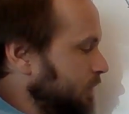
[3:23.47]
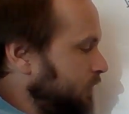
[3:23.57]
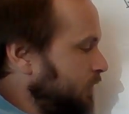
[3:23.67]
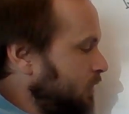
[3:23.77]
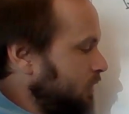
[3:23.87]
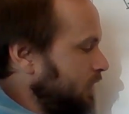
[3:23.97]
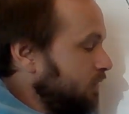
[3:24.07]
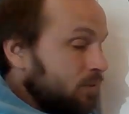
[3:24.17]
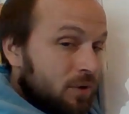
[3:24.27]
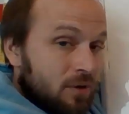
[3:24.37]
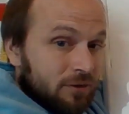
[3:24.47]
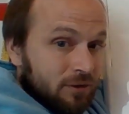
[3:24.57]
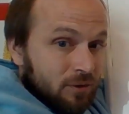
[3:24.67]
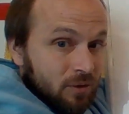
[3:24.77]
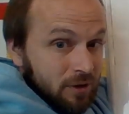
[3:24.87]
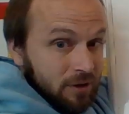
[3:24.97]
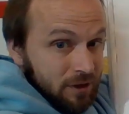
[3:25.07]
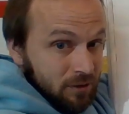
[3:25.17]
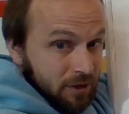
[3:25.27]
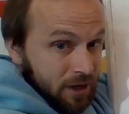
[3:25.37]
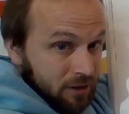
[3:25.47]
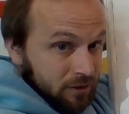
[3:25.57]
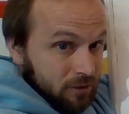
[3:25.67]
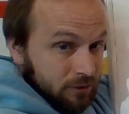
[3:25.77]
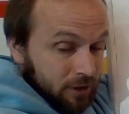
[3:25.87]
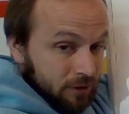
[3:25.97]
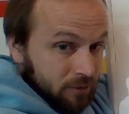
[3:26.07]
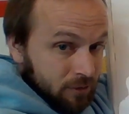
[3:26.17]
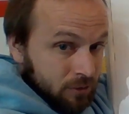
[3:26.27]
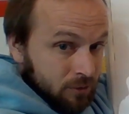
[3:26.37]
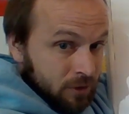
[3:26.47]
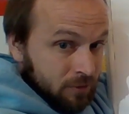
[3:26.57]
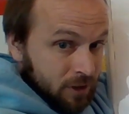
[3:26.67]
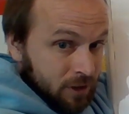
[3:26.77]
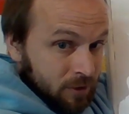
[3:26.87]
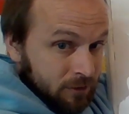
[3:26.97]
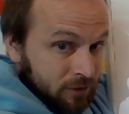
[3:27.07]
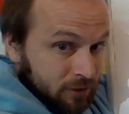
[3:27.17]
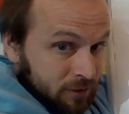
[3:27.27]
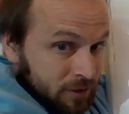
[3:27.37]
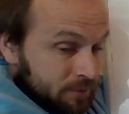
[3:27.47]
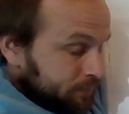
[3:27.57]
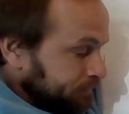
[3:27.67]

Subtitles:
So if we were to, in our calculator, take 3 divided by 60